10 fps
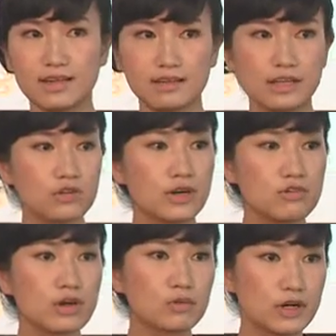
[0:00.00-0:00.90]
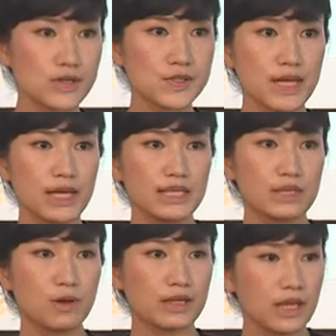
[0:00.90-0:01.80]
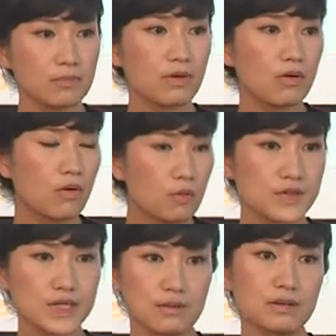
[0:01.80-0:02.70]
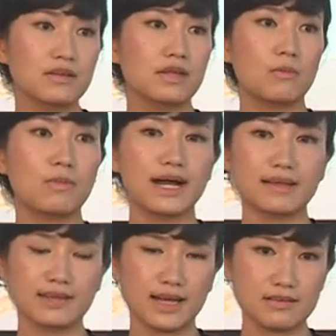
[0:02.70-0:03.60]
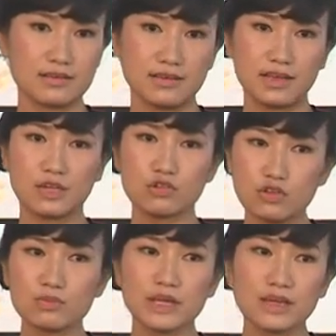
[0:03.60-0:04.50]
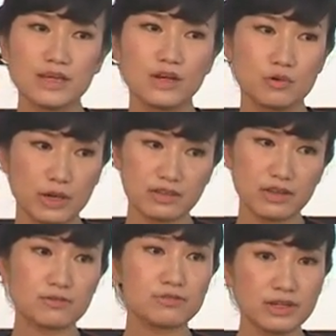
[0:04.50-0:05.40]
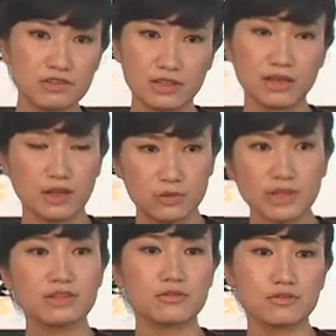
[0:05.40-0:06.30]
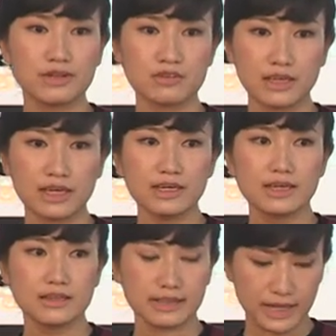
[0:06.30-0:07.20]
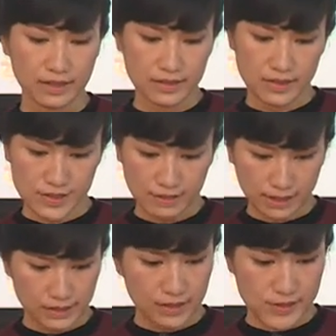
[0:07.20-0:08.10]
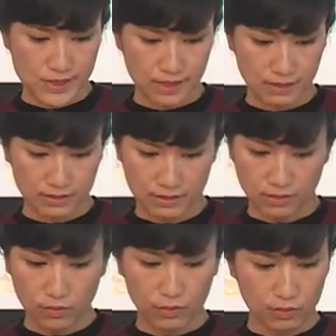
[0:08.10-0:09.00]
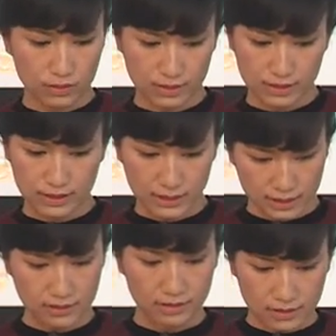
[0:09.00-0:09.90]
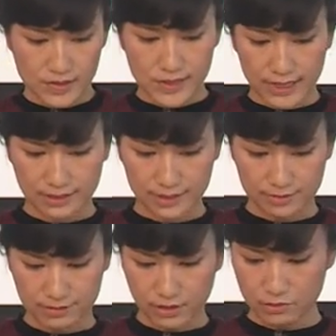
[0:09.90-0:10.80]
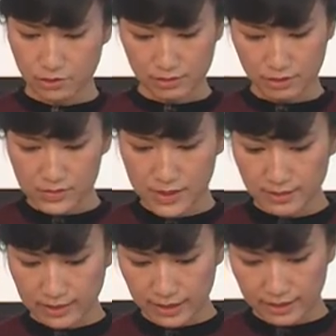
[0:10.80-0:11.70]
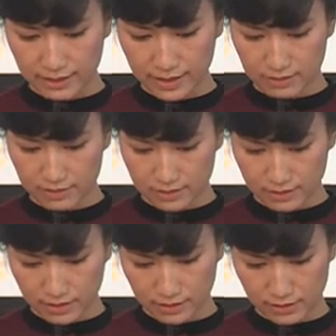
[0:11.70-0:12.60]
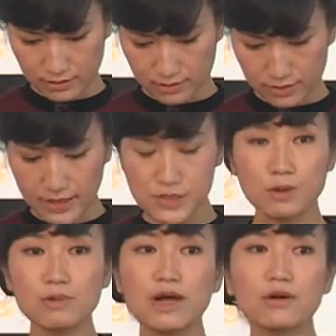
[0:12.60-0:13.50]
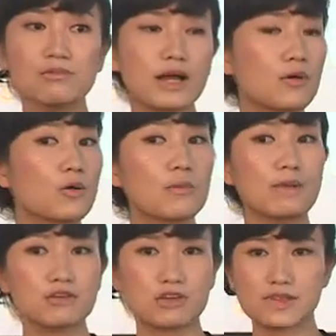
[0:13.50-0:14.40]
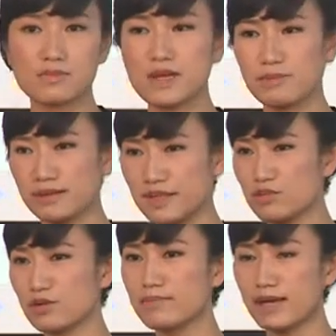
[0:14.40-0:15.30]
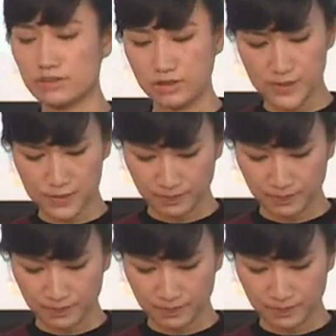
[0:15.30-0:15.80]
literature works, they will always keep in their mind that it should be reader friendly. Okay? So that is all this kind of objectives. Okay, and then the next one, I will mention something about teaching methods.